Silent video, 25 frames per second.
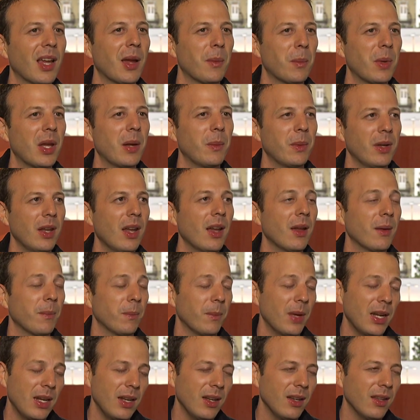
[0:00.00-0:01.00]
Yeah, maybe. Yeah,
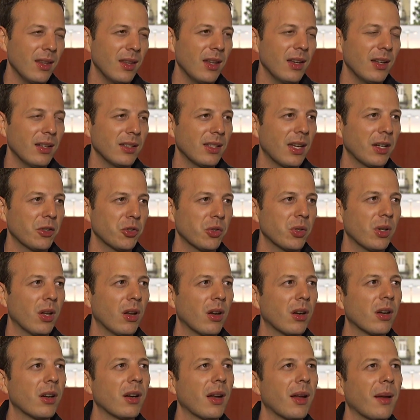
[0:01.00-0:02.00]
many things actually
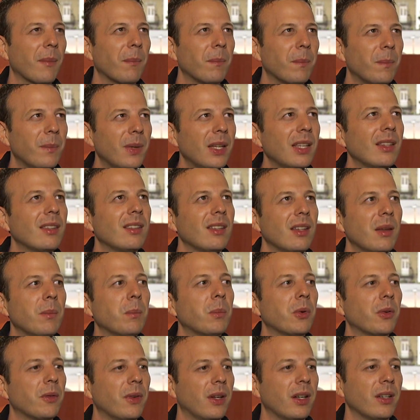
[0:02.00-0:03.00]
are a bit
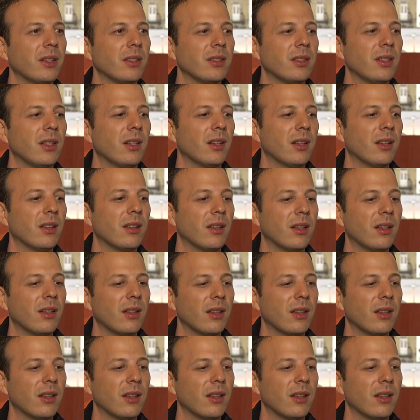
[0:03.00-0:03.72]
improvised, yeah.